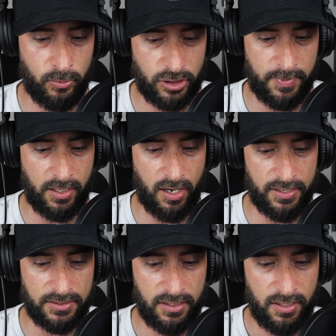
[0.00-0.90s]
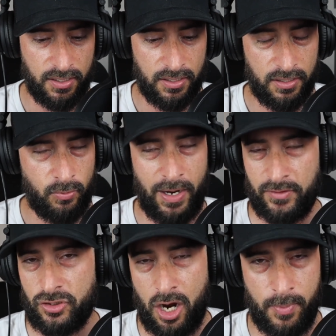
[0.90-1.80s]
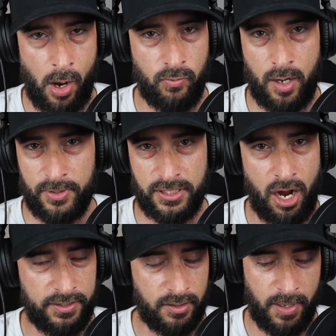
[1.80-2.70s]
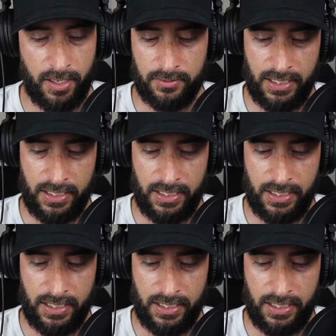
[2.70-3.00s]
just because we have to talk about Robert Tonyan, man.